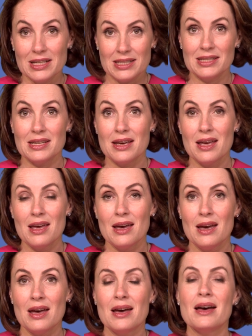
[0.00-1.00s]
is.
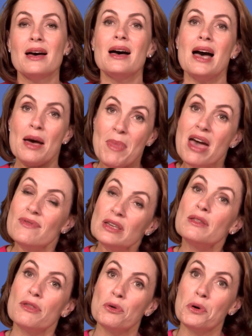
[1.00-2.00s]
I'm
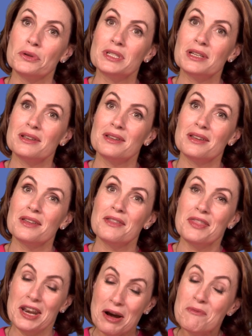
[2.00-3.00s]
having the thought
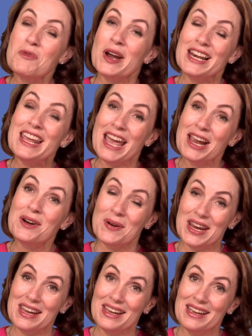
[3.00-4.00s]
that I'm really
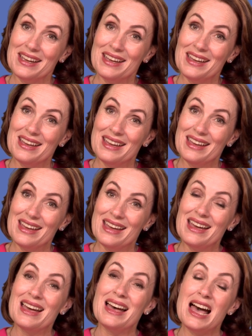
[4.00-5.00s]
angry.
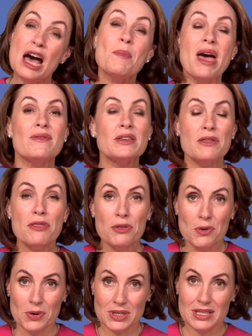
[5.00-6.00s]
I'm having the
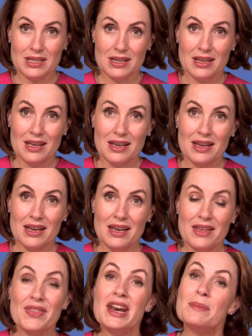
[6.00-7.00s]
thought
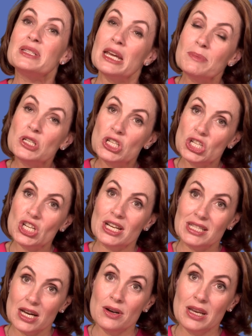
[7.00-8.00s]
that I'm tempted to
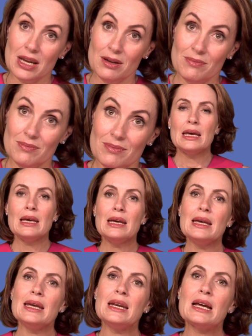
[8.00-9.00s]
shut down here.
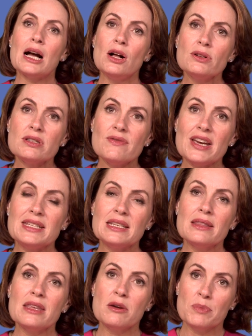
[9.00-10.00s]
In
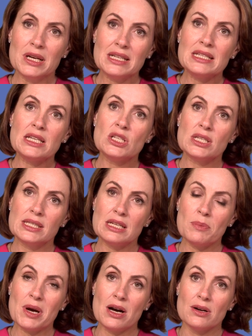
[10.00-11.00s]
cultivating the ability to
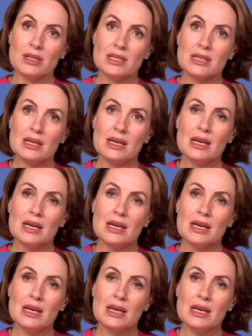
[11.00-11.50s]
step out,